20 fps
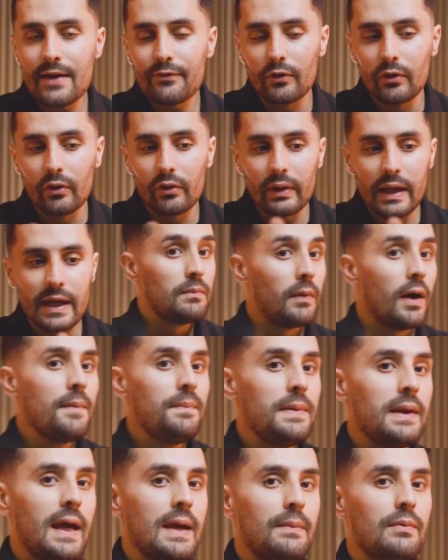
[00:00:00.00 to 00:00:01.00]
level, you
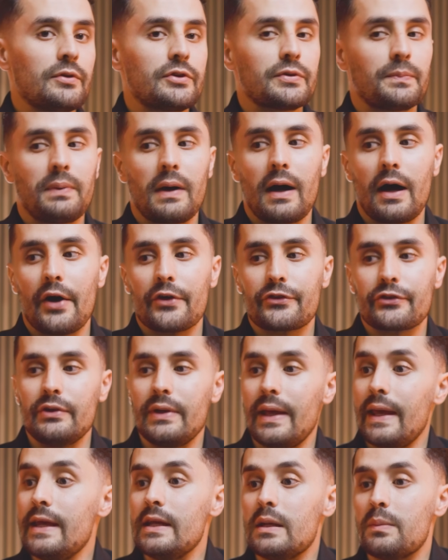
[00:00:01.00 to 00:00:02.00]
might be able to pass
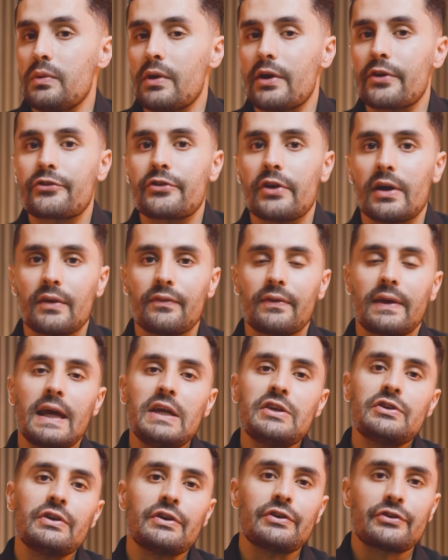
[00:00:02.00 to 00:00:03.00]
an AWS
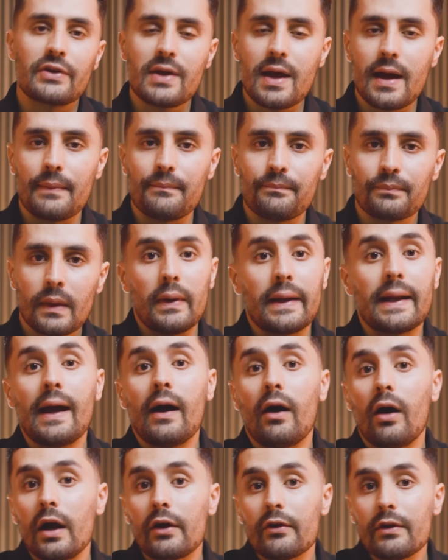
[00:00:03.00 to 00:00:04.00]
certification exam, but when a
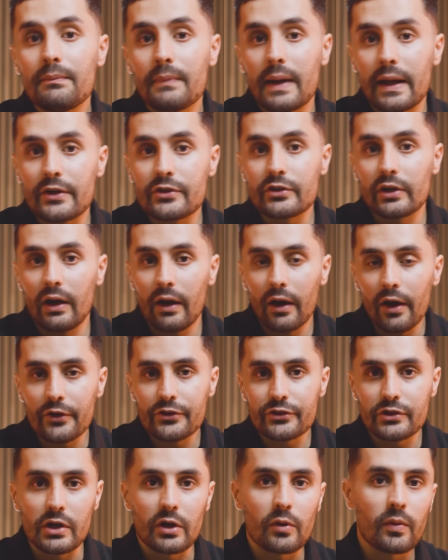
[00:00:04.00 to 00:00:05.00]
hiring manager
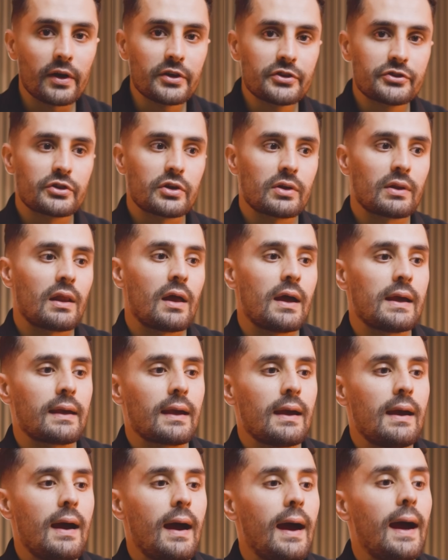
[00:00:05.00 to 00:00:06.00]
asks you a question like,